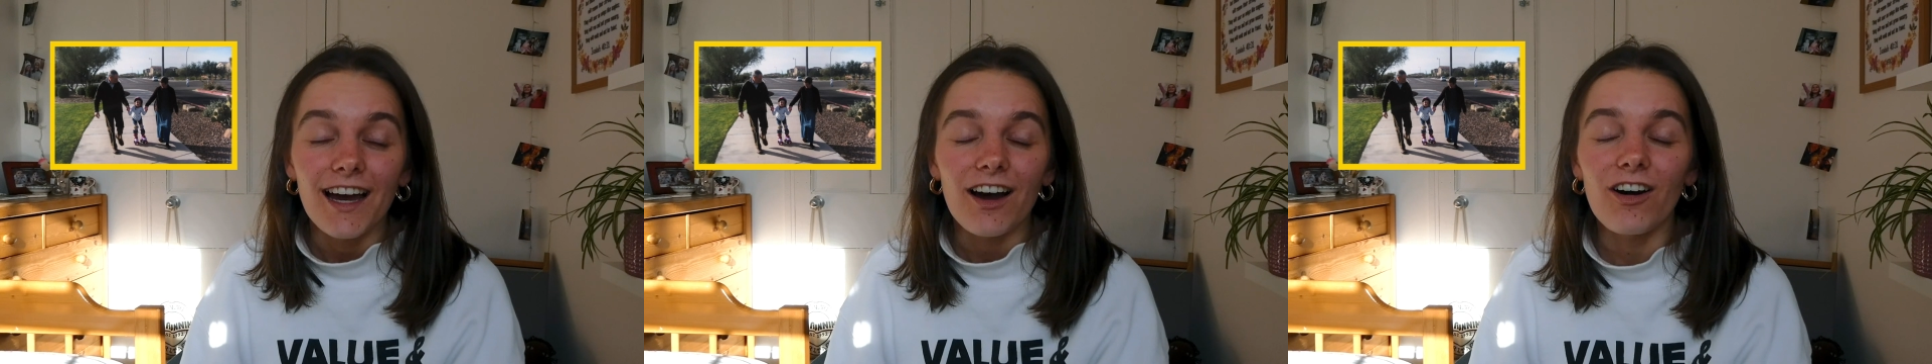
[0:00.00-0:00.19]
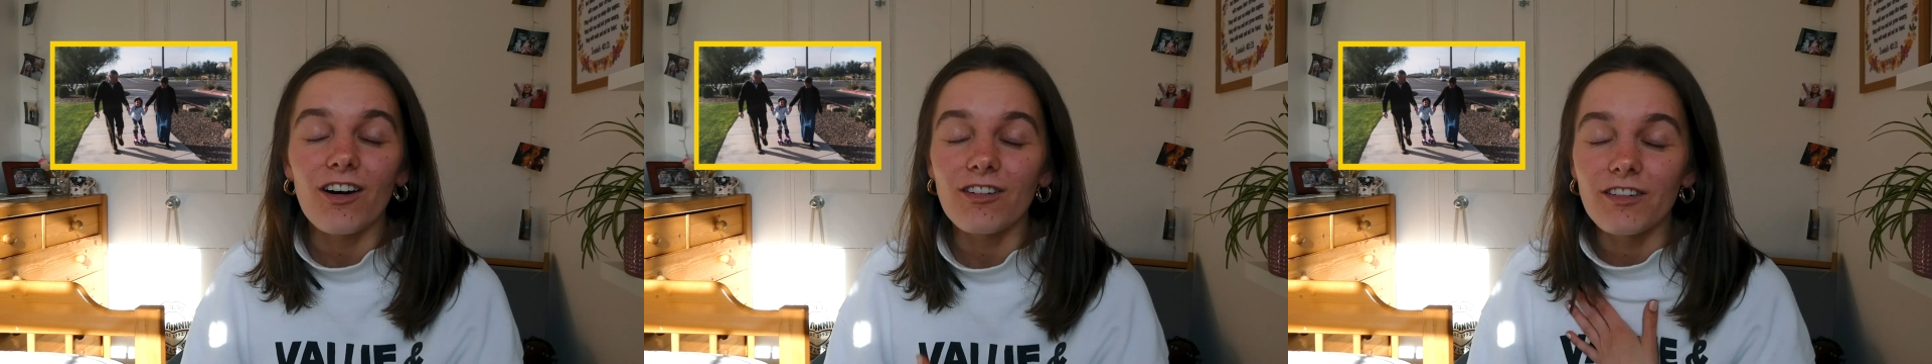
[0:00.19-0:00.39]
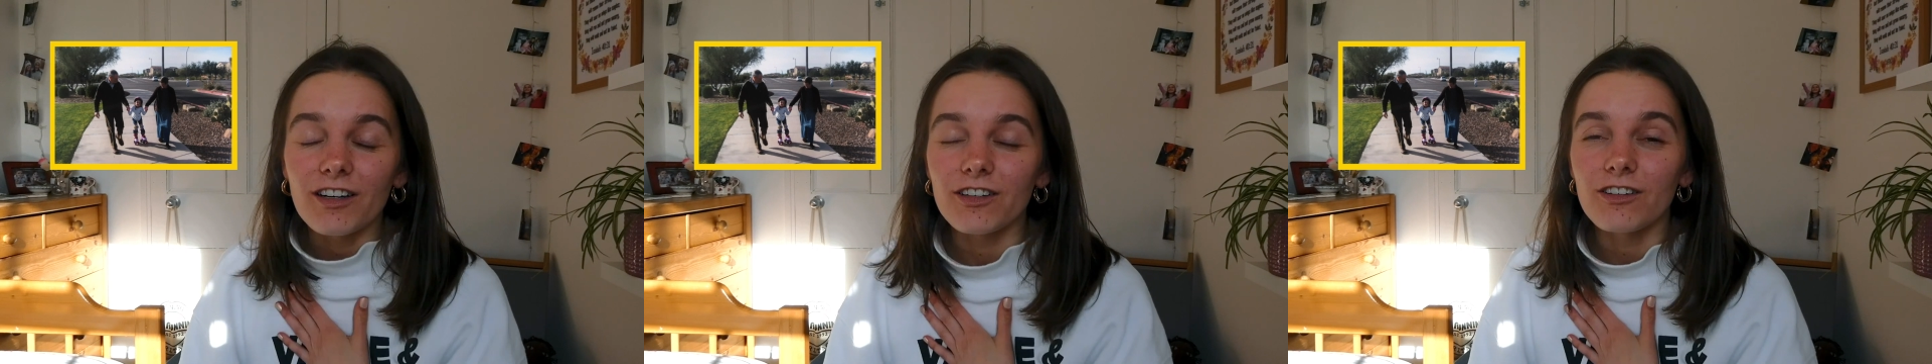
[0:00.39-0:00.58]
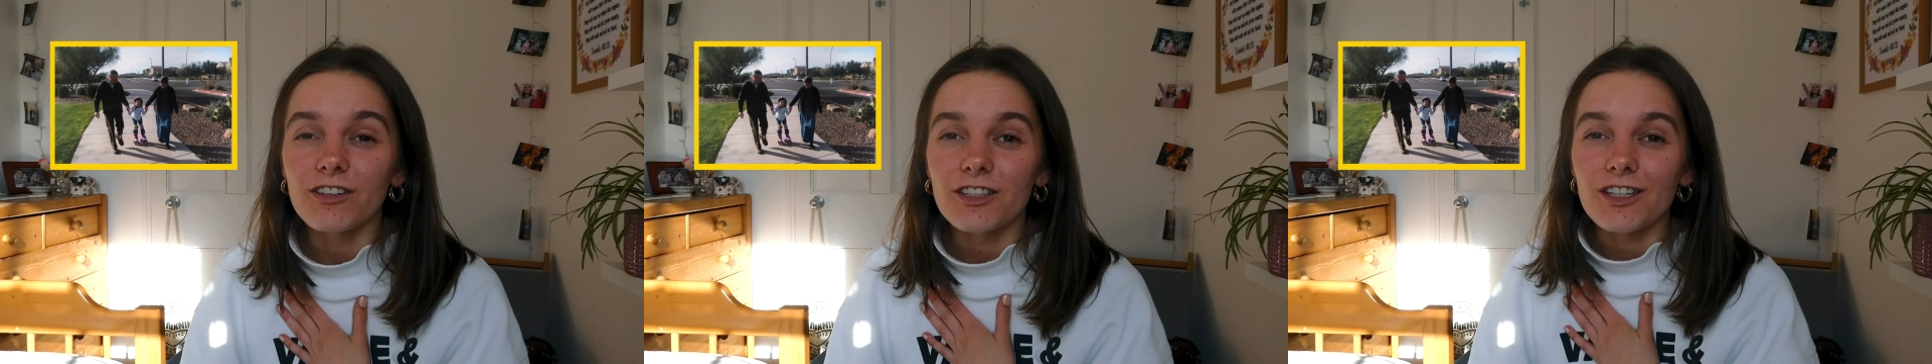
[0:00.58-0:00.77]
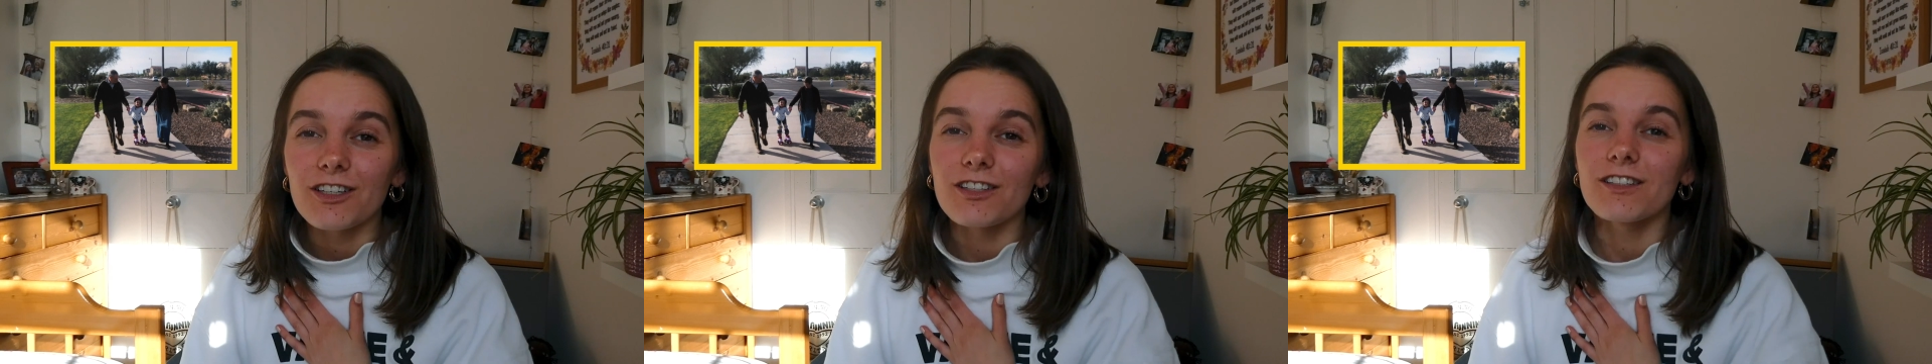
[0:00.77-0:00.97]
Oh my
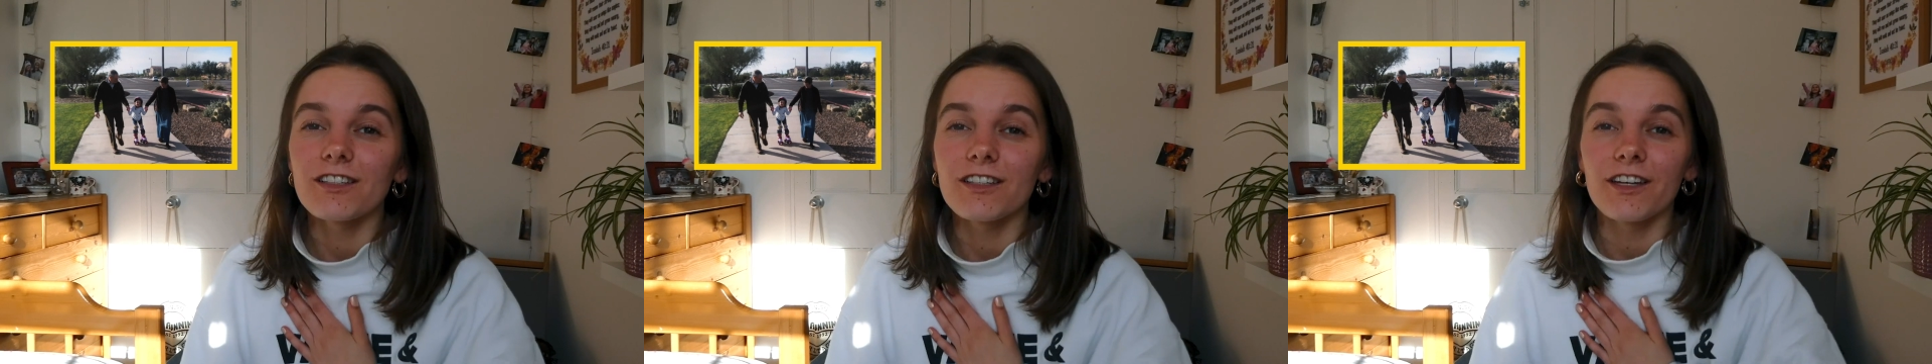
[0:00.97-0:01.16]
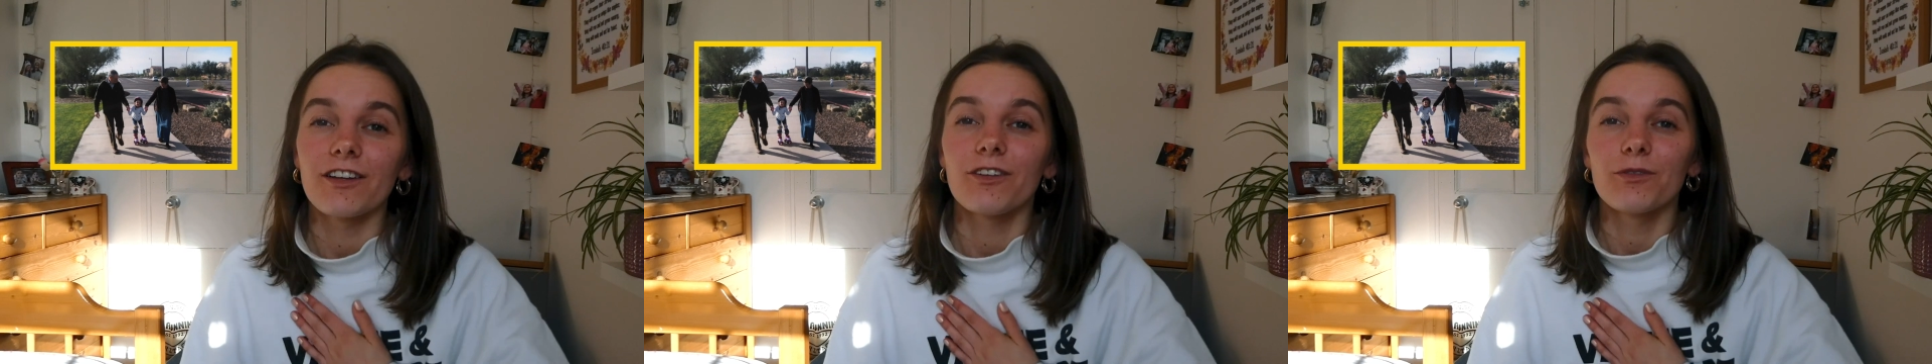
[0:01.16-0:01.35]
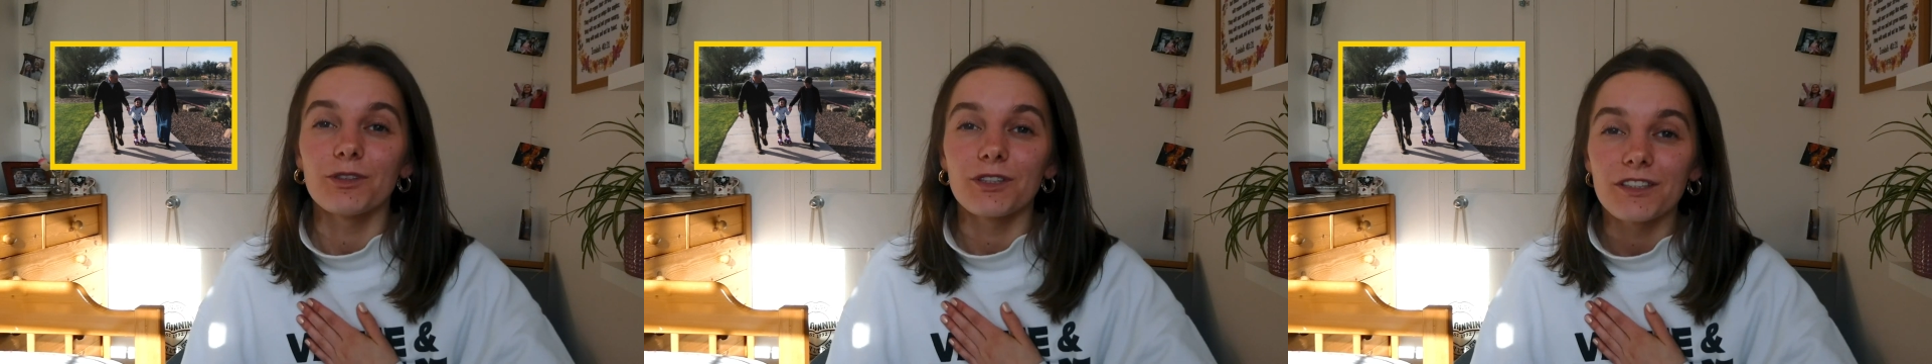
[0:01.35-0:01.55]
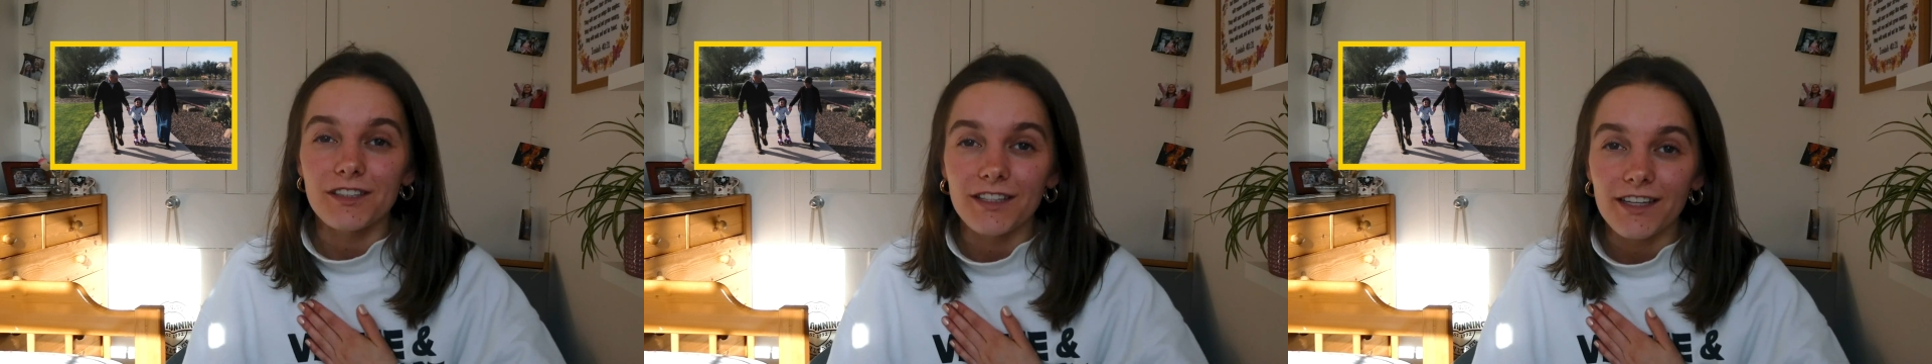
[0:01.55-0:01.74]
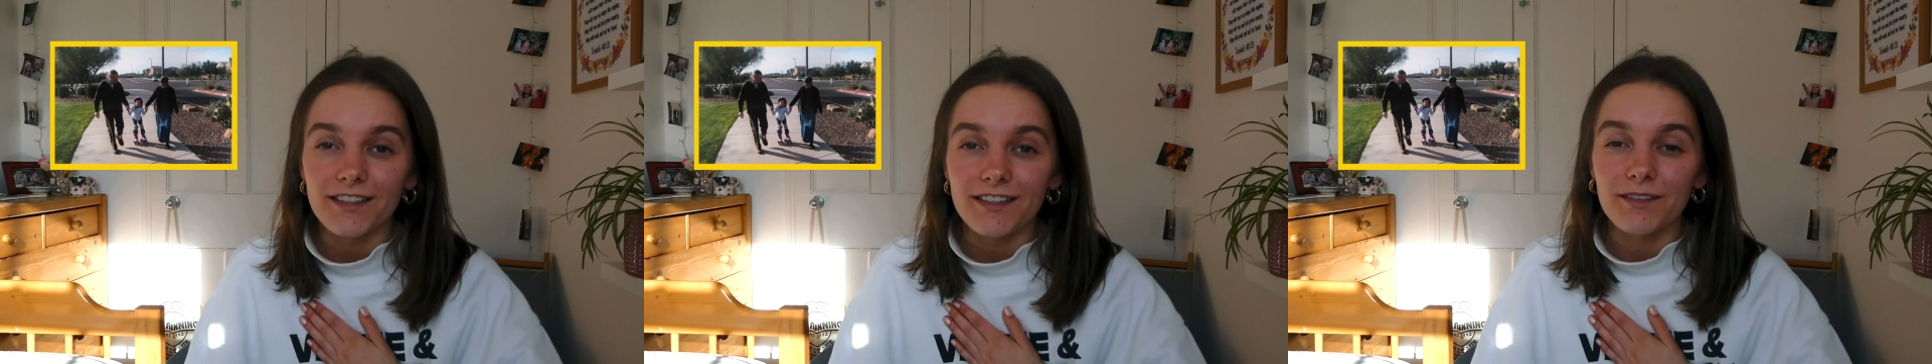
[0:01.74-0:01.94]
gosh, because you know the rule of
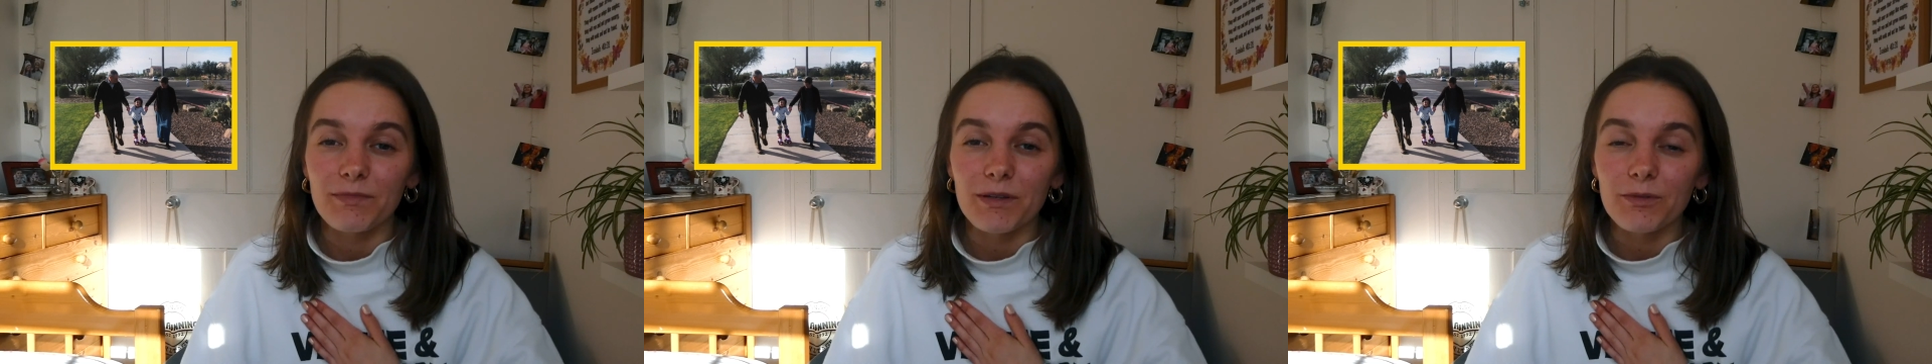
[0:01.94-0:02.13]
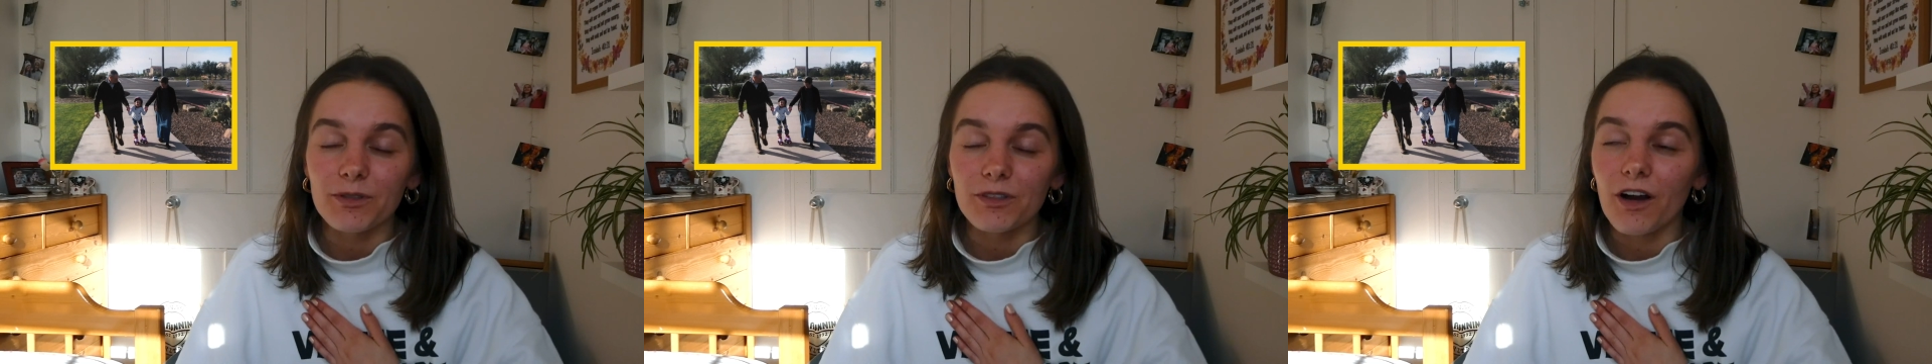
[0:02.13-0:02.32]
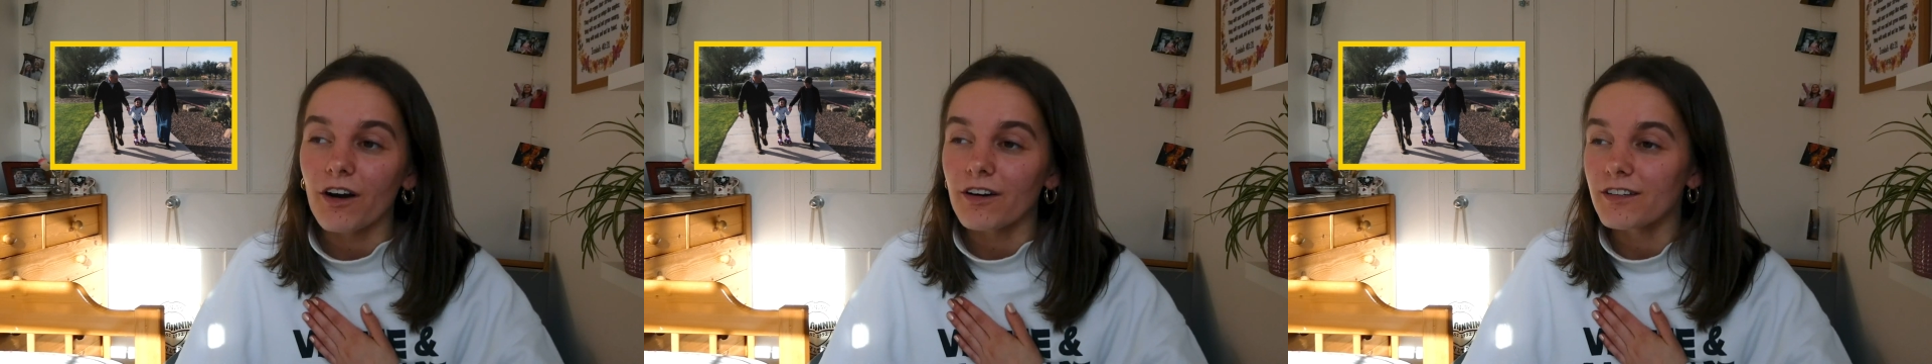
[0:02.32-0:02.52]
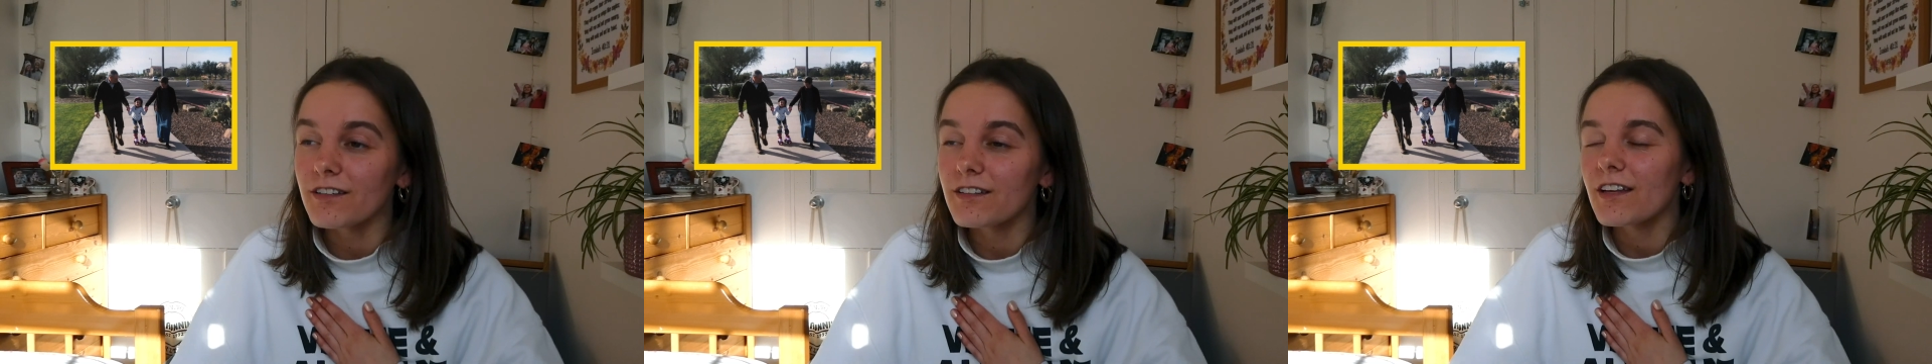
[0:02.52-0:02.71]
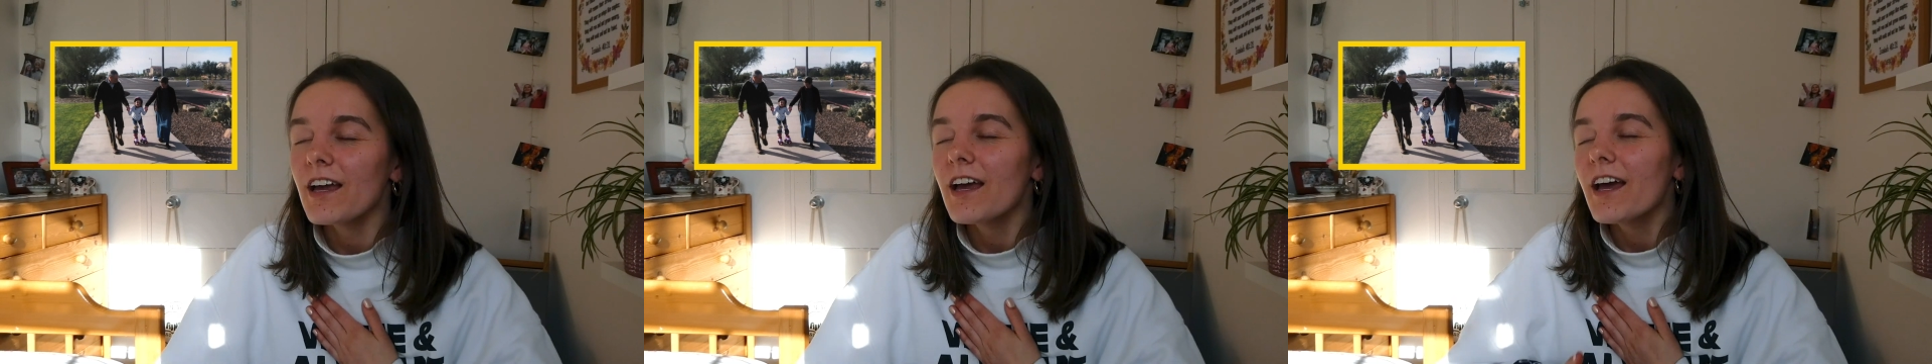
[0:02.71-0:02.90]
six in people's gardens.